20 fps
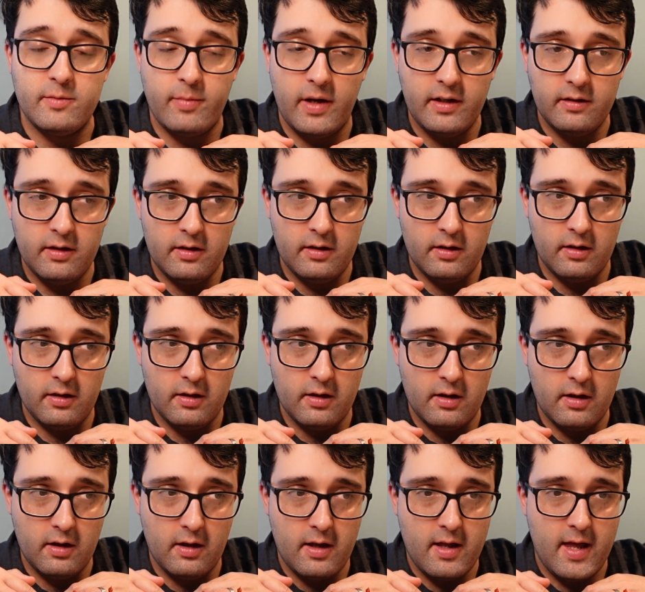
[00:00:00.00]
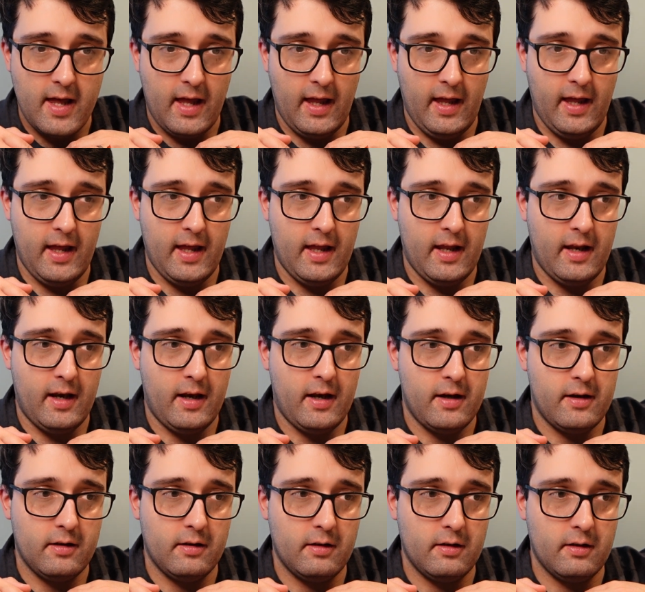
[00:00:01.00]
painted,
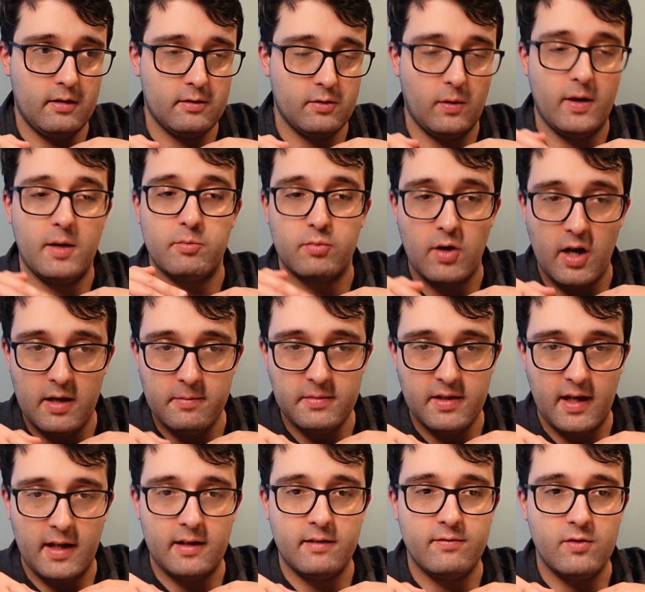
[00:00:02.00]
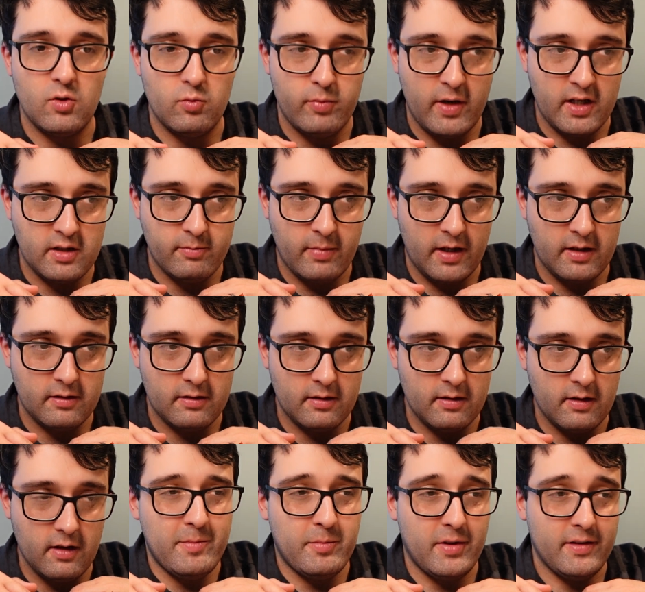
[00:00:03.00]
and so they're primed and a few base
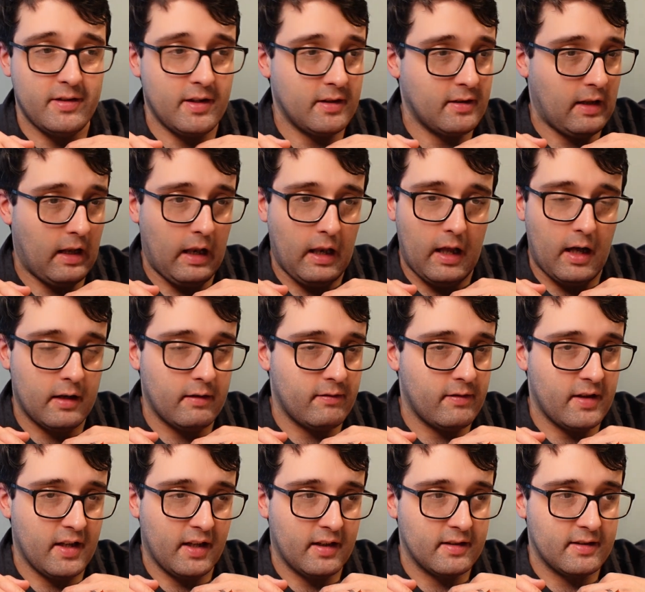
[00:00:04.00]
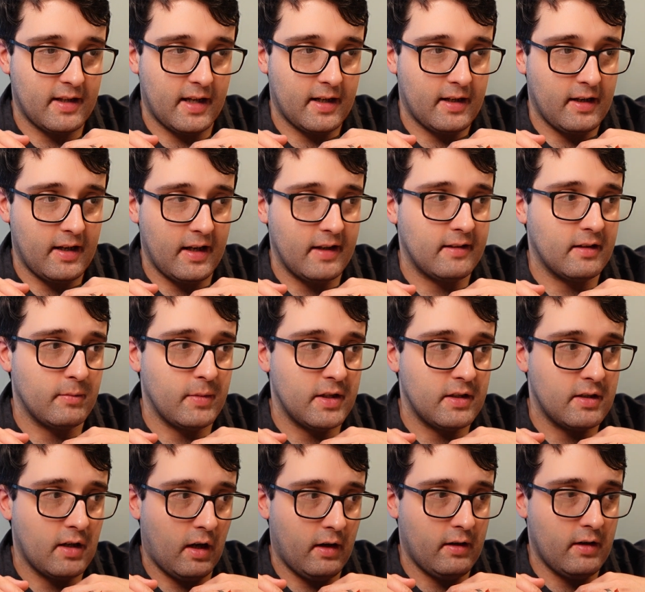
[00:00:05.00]
paints, but there's a lot of things that need to be
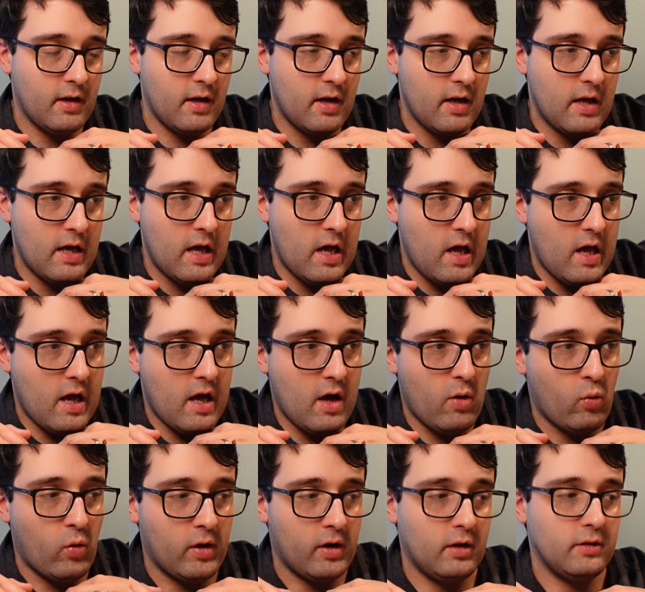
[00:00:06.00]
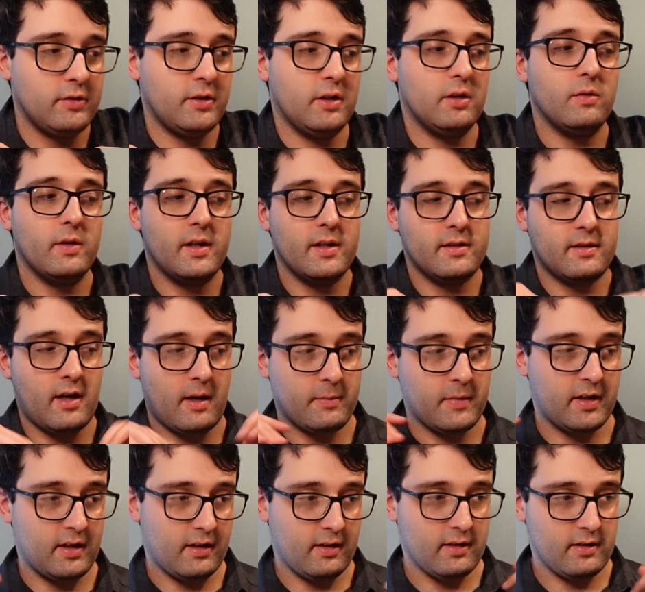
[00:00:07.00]
done. What I'll do is I'm
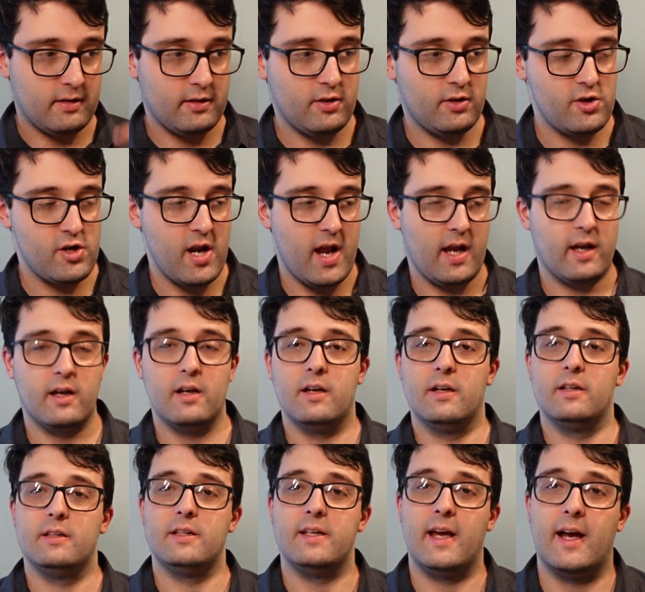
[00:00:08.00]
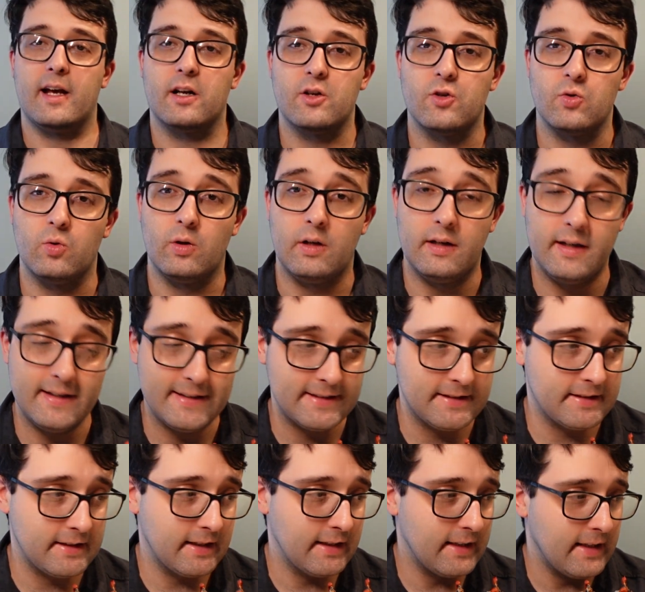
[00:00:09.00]
gonna check the actual
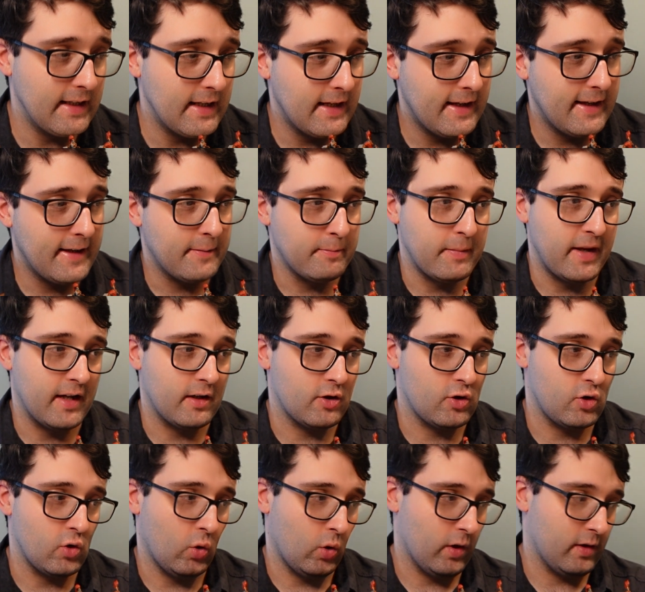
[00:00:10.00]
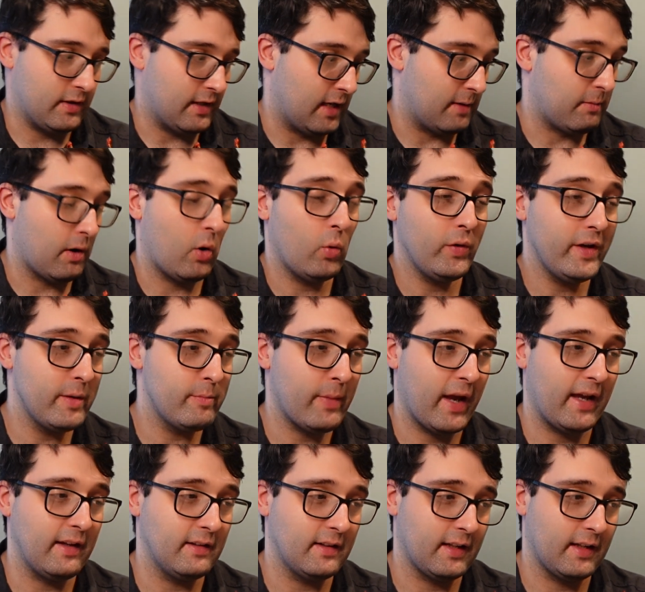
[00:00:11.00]
list, make sure that I'm only
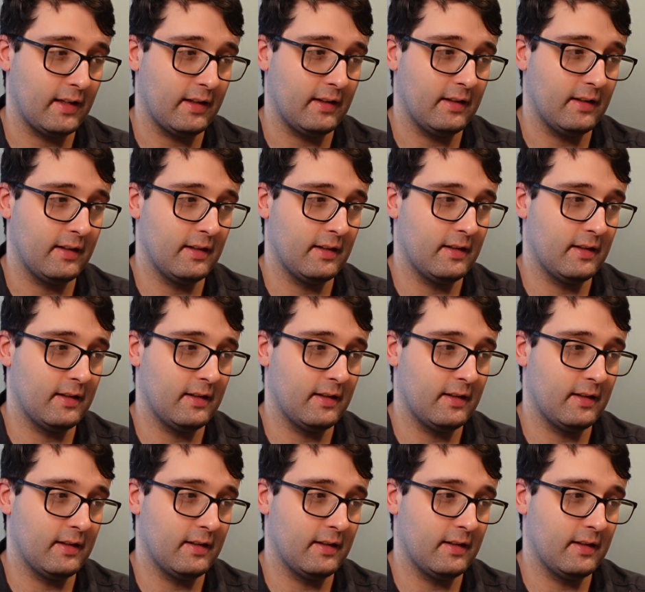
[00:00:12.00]
painting